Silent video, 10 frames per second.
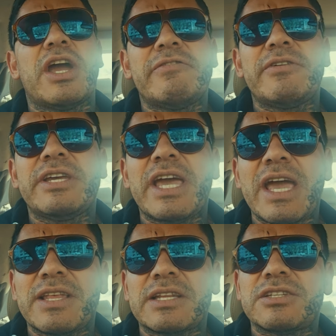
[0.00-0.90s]
Every
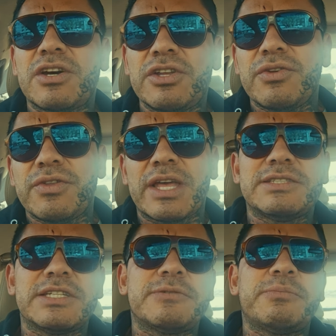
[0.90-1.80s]
gang that's under that
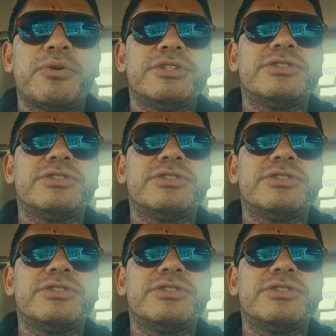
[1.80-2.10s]
6-point